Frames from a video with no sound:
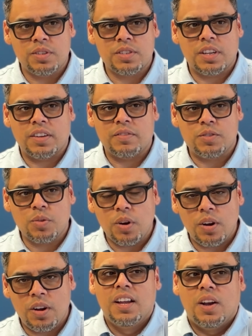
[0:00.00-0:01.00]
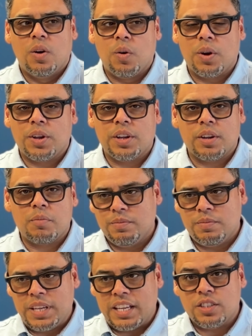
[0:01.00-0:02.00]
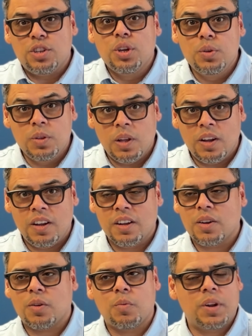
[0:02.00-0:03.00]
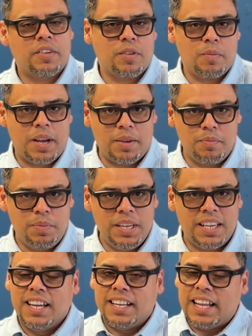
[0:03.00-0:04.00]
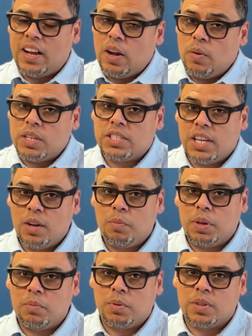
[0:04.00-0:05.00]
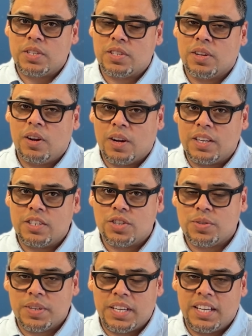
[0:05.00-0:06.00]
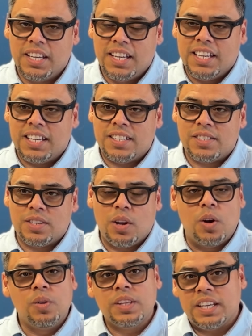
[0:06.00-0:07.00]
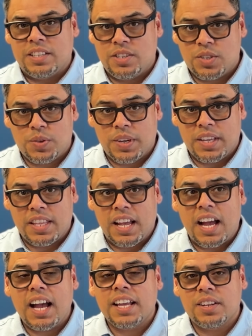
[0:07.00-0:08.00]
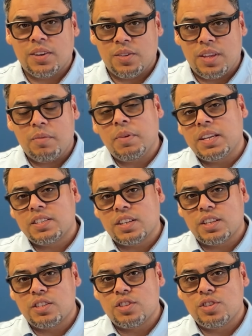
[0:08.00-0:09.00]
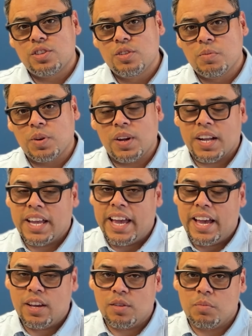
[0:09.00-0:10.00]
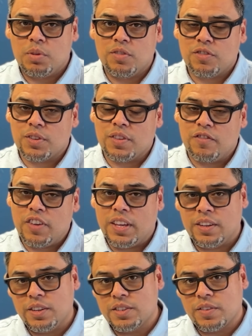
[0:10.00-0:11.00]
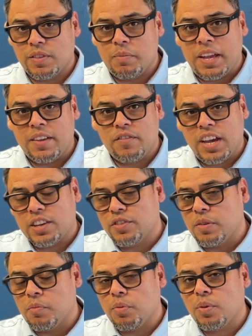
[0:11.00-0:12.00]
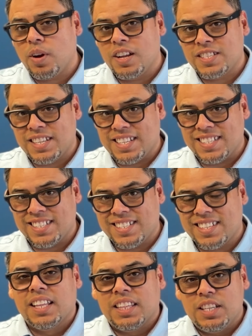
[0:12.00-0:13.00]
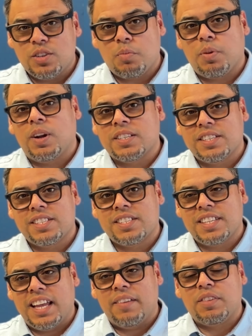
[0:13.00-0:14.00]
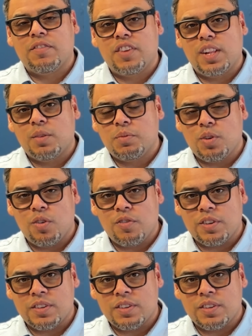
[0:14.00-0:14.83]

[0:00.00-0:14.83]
of draw, or you're taking too long, or whatever it might be. Now, I always tell people the cigar industry is the only industry that I know that makes the consumer accountable for the failures of the manufacturing processes. These are processes that have developed over